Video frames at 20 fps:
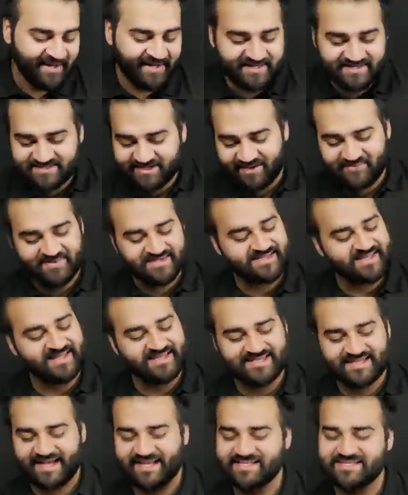Because like we
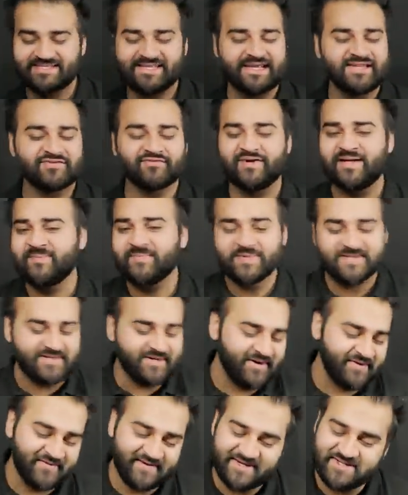said, Dan, Dan's Reapers
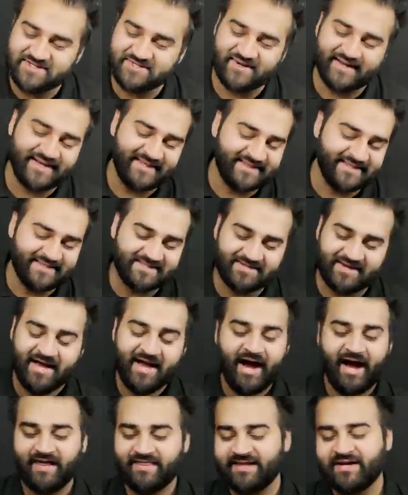can't really shoot anything. So
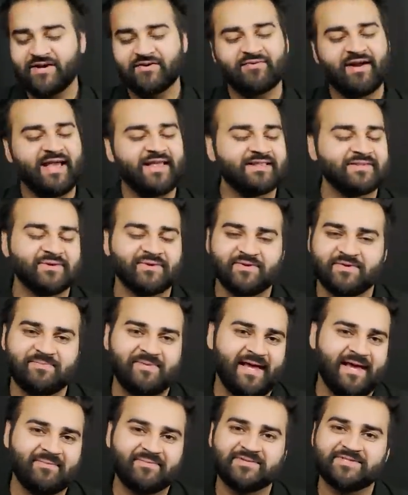I think a Wraith Lord will
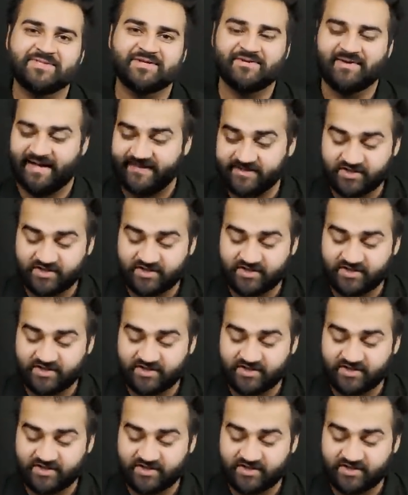be able to.